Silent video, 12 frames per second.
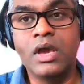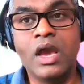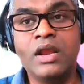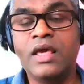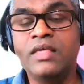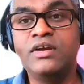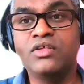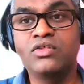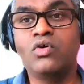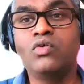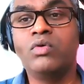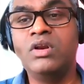And I said
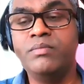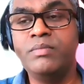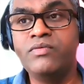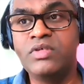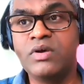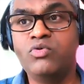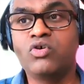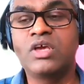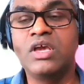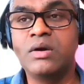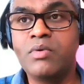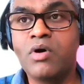it's not only me which I'm
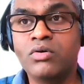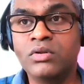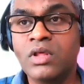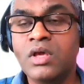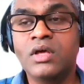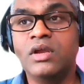talking about.